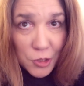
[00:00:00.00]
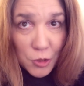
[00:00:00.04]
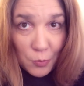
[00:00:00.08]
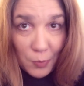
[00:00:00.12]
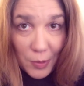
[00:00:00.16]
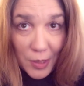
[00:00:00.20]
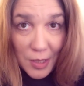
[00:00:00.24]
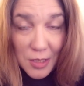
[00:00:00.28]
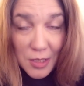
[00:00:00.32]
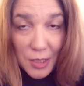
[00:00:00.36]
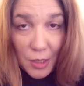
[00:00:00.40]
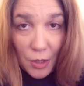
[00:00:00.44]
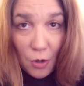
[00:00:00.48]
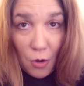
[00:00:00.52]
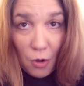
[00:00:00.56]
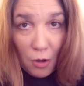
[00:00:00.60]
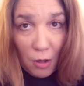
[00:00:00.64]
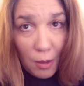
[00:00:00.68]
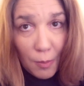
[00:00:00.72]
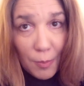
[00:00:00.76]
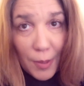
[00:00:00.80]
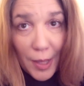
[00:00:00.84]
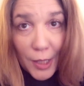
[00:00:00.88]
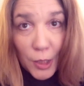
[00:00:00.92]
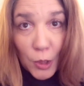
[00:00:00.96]
because in a
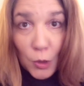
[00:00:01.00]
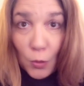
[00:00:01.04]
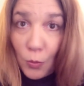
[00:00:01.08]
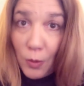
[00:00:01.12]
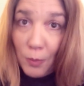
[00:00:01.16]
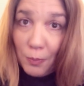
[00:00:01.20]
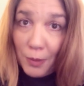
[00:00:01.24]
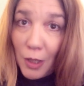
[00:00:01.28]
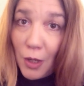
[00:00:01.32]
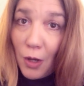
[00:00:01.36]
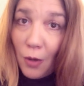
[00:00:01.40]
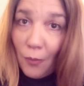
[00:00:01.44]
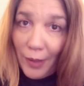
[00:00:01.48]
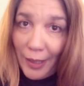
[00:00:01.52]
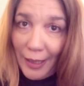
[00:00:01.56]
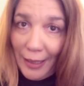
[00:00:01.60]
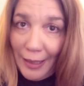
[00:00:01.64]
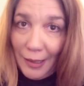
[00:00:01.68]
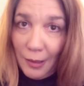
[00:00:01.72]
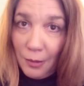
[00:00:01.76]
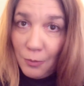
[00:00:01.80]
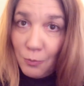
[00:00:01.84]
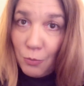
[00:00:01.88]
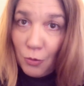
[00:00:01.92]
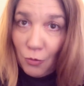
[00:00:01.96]
callback, you would be going in
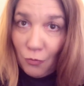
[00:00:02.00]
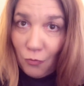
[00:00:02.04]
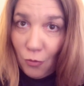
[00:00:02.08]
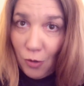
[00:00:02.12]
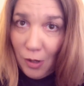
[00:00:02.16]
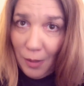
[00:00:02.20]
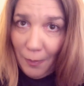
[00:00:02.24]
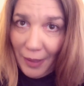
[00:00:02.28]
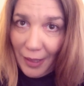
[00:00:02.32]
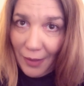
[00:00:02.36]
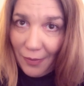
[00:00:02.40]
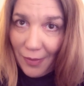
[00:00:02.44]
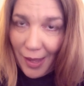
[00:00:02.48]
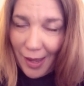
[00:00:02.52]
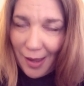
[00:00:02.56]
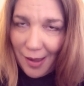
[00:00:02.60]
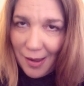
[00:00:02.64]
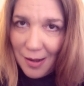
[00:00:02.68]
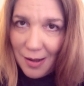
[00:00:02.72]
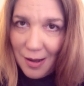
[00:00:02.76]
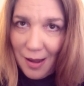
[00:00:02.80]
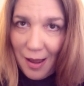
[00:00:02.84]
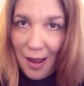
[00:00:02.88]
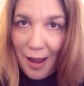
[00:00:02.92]
and performing that.